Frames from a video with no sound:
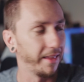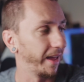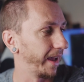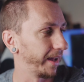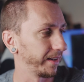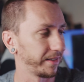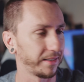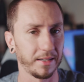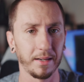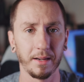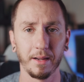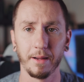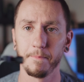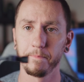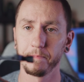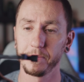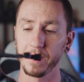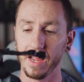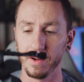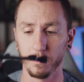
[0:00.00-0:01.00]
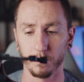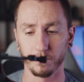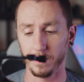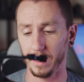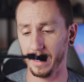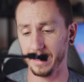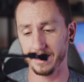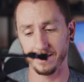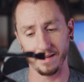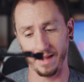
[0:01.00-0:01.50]
that, I
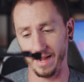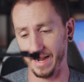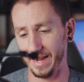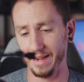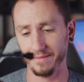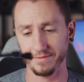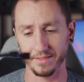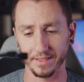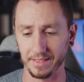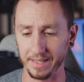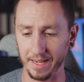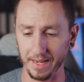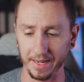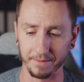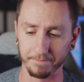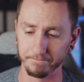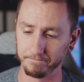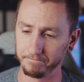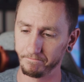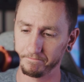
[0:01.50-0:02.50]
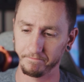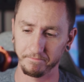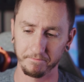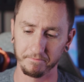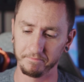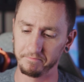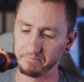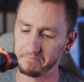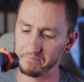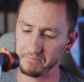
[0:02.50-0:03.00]
have to say,
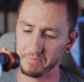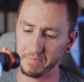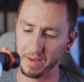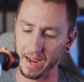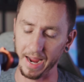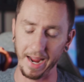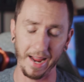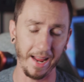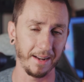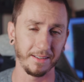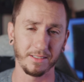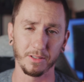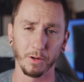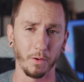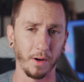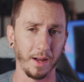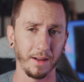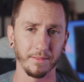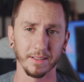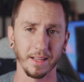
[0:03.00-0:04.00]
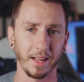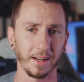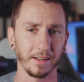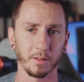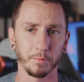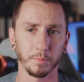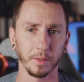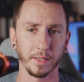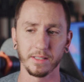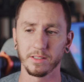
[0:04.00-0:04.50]
I don't have a lot of
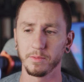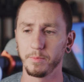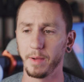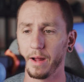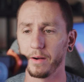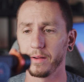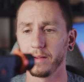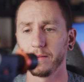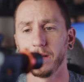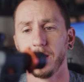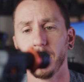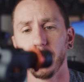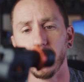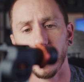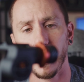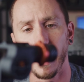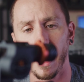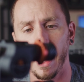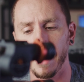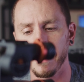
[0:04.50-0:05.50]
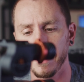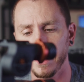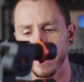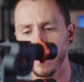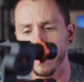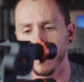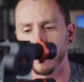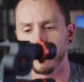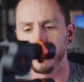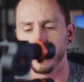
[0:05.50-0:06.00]
complaints about it. I
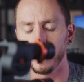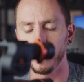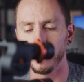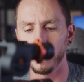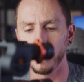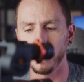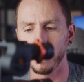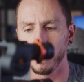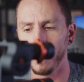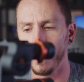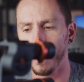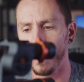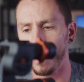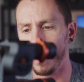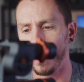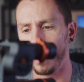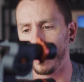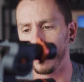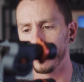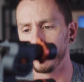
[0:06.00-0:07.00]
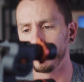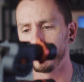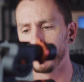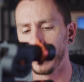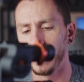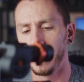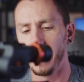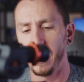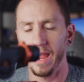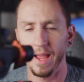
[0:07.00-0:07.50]
think if you are
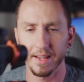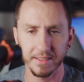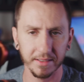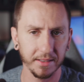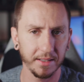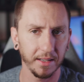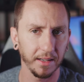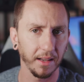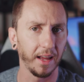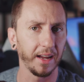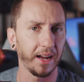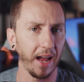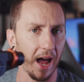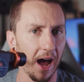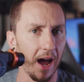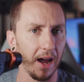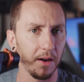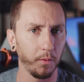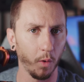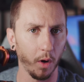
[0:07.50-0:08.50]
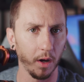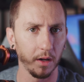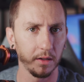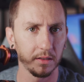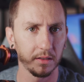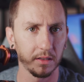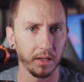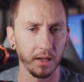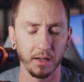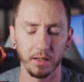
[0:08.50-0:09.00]
hesitant like I
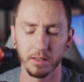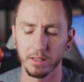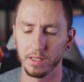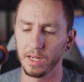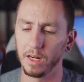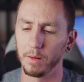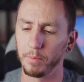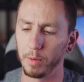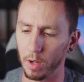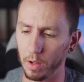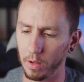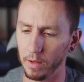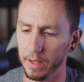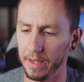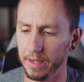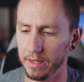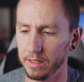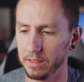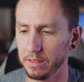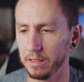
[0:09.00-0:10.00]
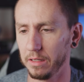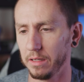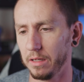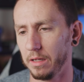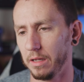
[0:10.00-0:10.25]
was to get a ball head,